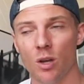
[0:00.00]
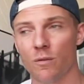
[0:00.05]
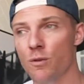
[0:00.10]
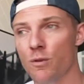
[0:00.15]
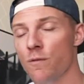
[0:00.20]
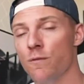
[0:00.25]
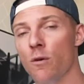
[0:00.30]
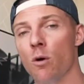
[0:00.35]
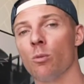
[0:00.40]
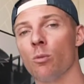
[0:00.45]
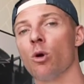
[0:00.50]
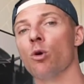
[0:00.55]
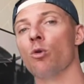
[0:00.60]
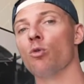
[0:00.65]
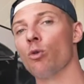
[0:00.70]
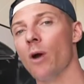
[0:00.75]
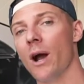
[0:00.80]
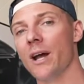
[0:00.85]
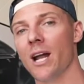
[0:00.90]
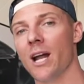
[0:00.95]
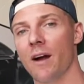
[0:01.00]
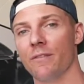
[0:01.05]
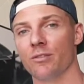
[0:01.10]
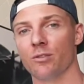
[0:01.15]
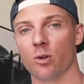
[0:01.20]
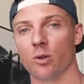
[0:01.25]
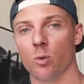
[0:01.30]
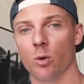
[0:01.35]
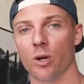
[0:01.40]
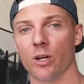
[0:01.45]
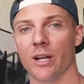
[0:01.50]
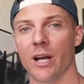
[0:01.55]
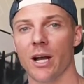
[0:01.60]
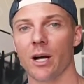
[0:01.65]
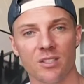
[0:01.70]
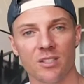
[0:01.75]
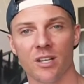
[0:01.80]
So if you foam roll right after a workout,